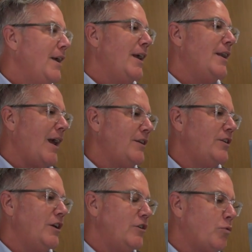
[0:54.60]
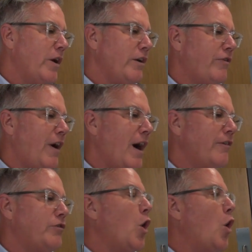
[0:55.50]
in
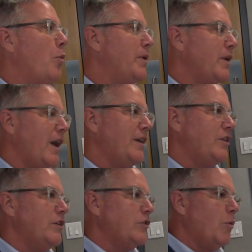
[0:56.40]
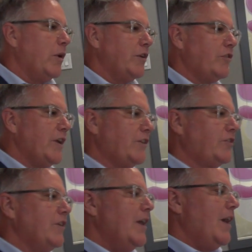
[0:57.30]
1925 to open in
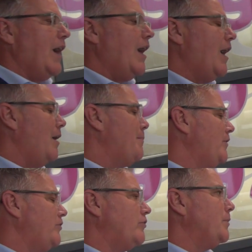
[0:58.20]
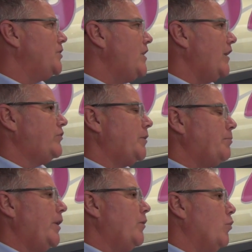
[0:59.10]
1926 as this majestic
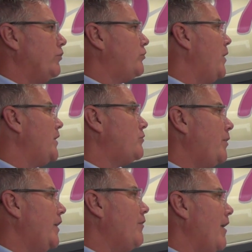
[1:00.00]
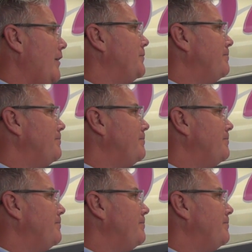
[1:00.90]
world's greatest playground.